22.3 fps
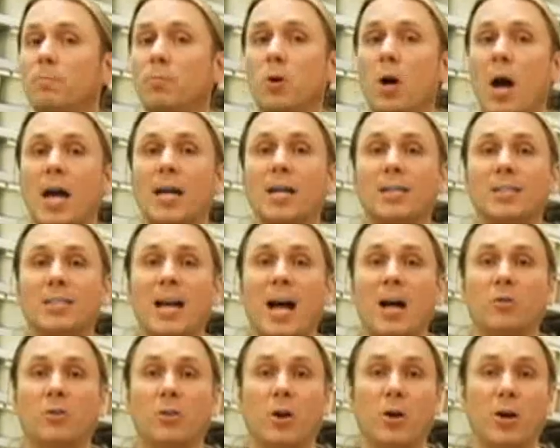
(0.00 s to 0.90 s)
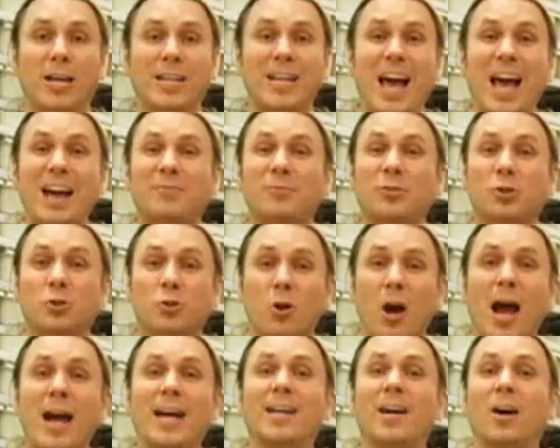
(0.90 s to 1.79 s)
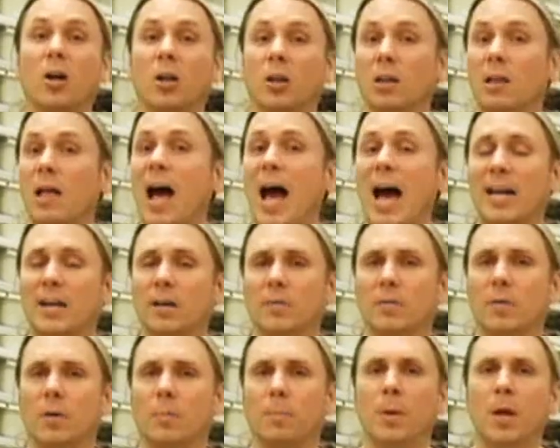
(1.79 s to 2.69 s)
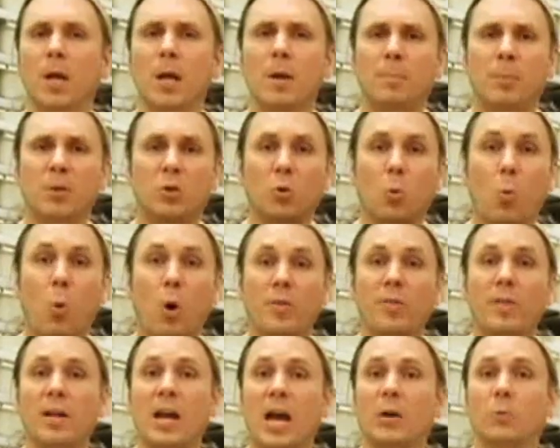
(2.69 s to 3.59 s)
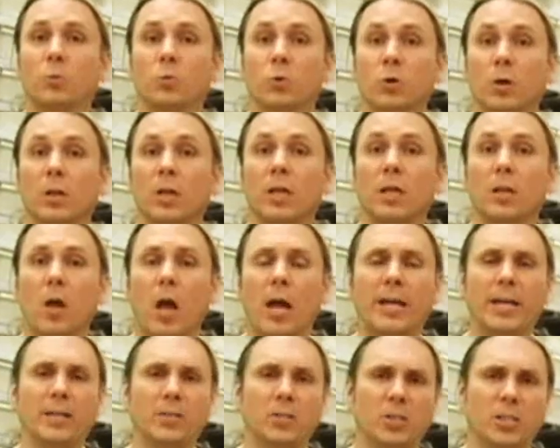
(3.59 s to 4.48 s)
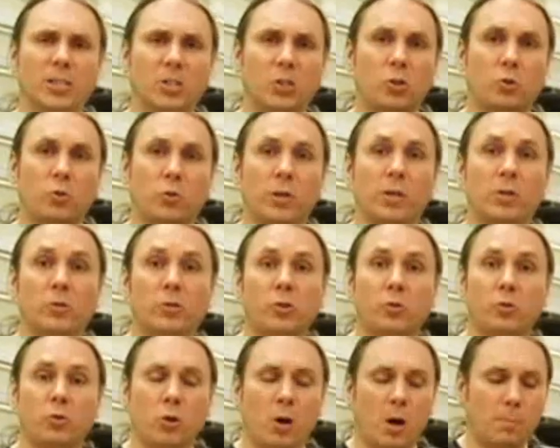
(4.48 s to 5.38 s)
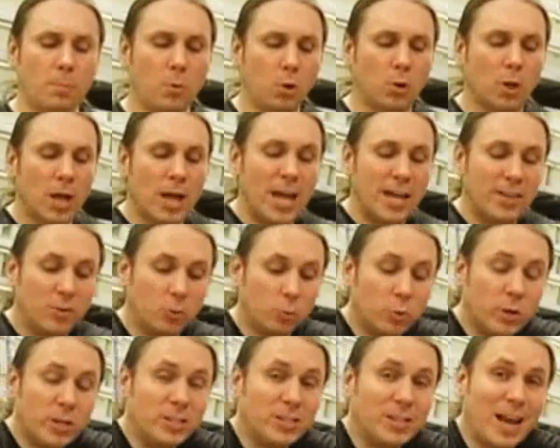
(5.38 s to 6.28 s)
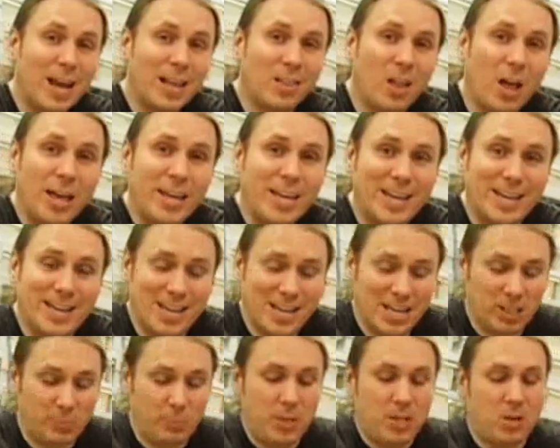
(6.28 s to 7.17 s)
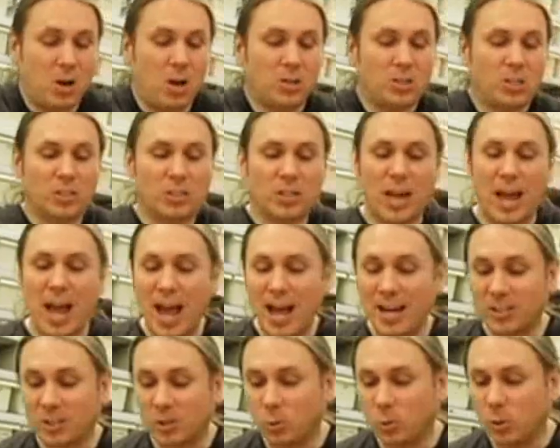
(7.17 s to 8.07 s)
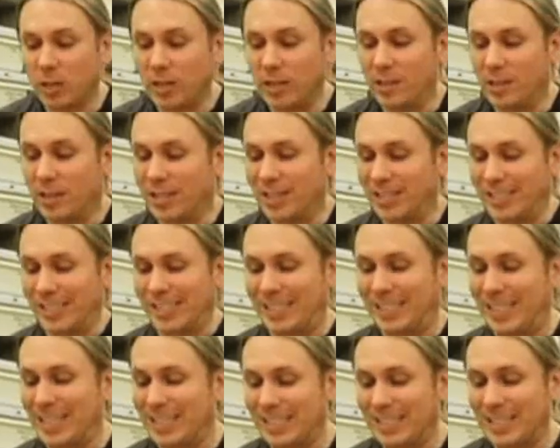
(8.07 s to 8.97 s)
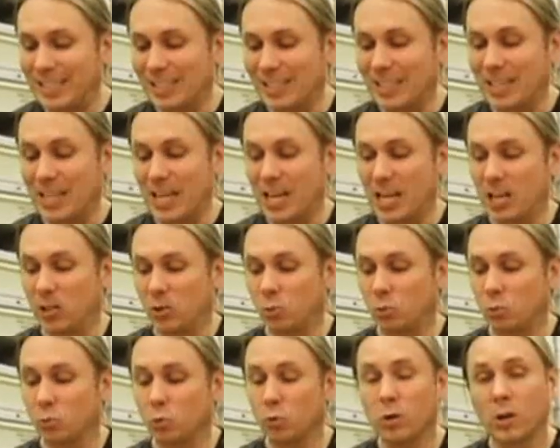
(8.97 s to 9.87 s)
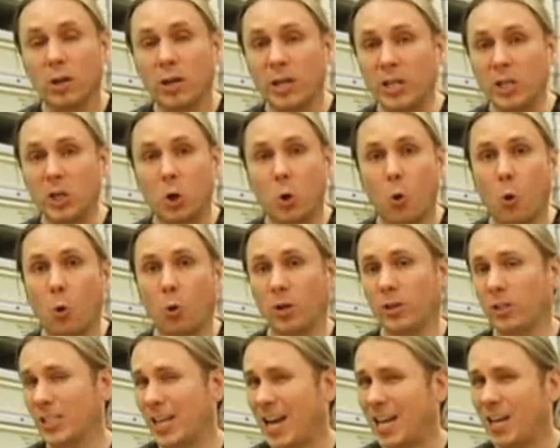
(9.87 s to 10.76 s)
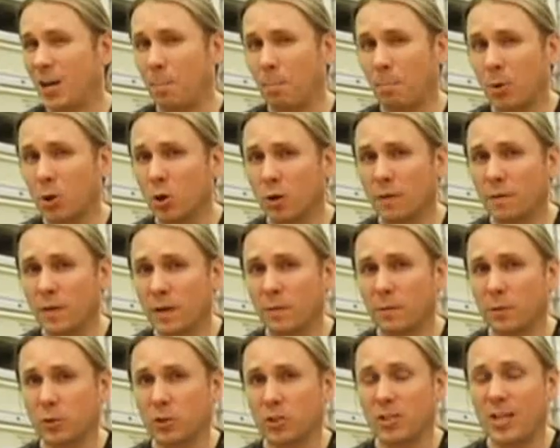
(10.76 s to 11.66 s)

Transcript: of products out there, and I've tried a lot of them. But the one that I really like is this Critter's Crumble. And the reason I like it is because it's actually, the consistency is really cool. It's kind of perfect for